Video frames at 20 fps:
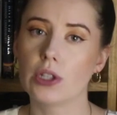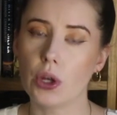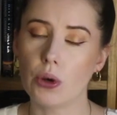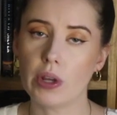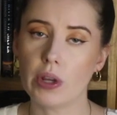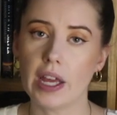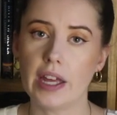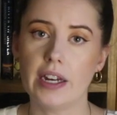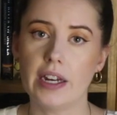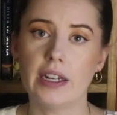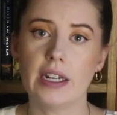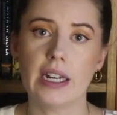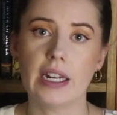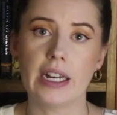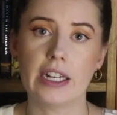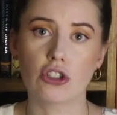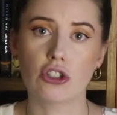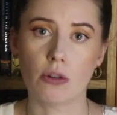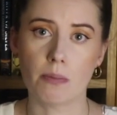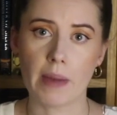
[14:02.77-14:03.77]
located in
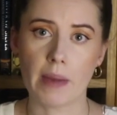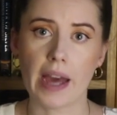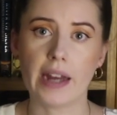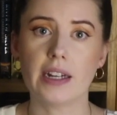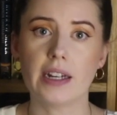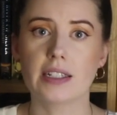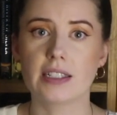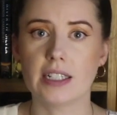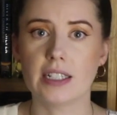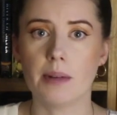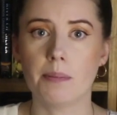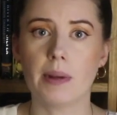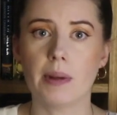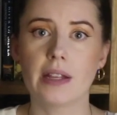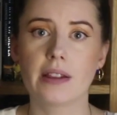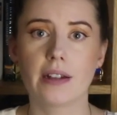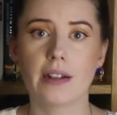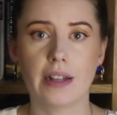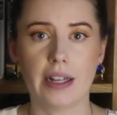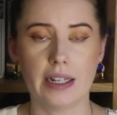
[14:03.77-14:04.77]
a dramatic dip
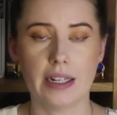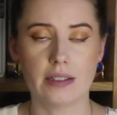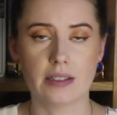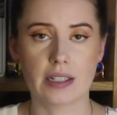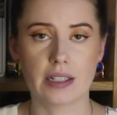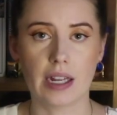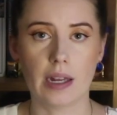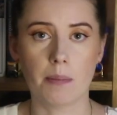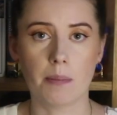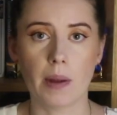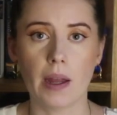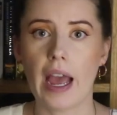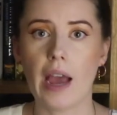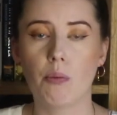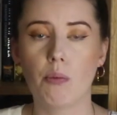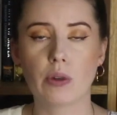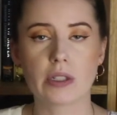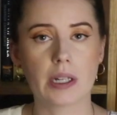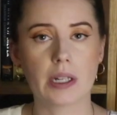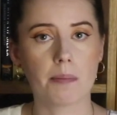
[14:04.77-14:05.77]
in the landscape
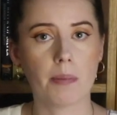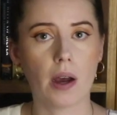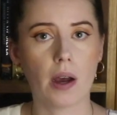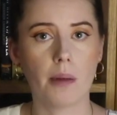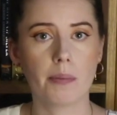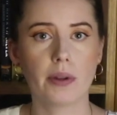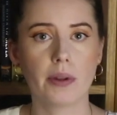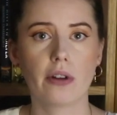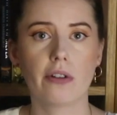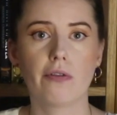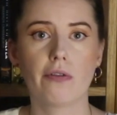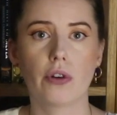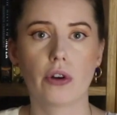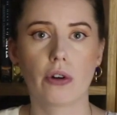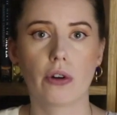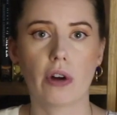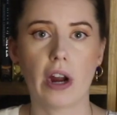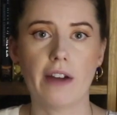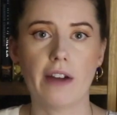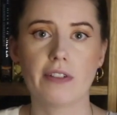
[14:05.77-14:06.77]
and was a popular
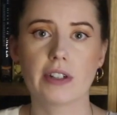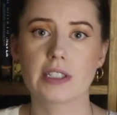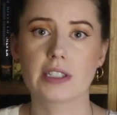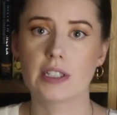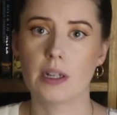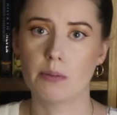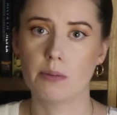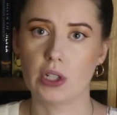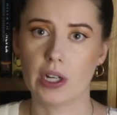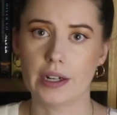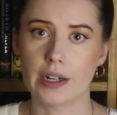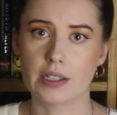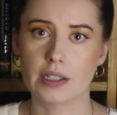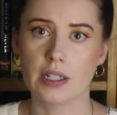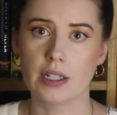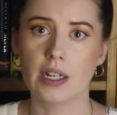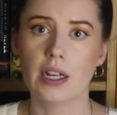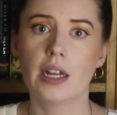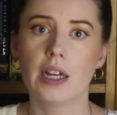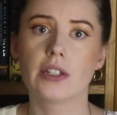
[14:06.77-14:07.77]
photographic subject,
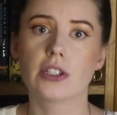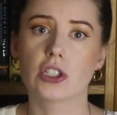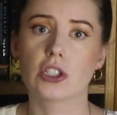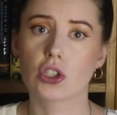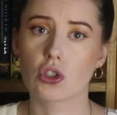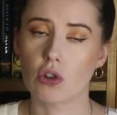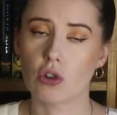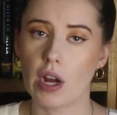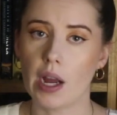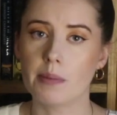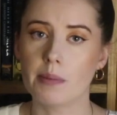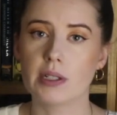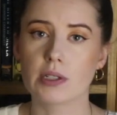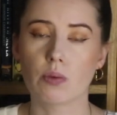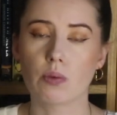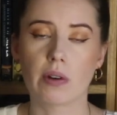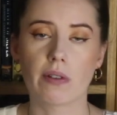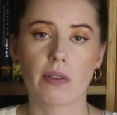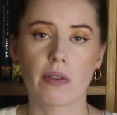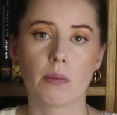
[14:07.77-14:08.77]
described
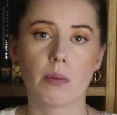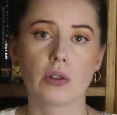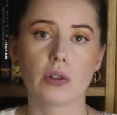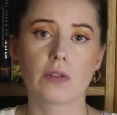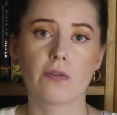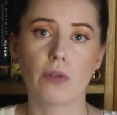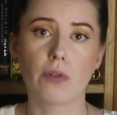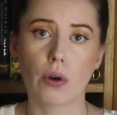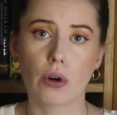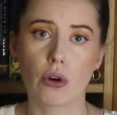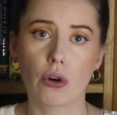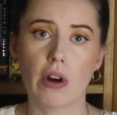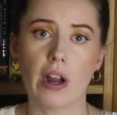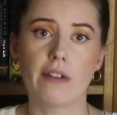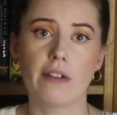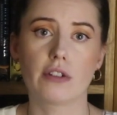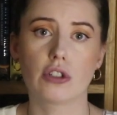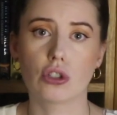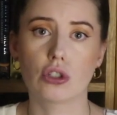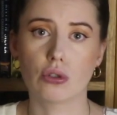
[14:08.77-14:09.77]
as one of the most
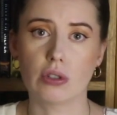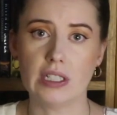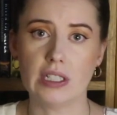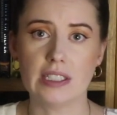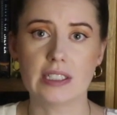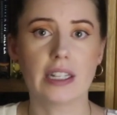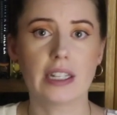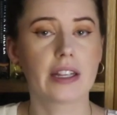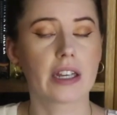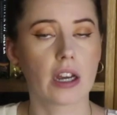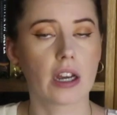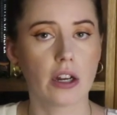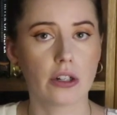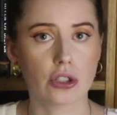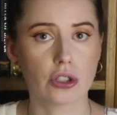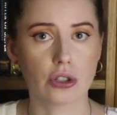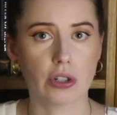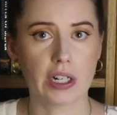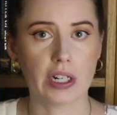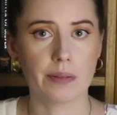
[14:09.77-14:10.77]
photographed trees in the
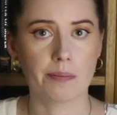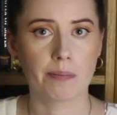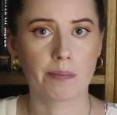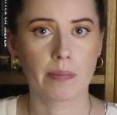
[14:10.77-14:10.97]
country.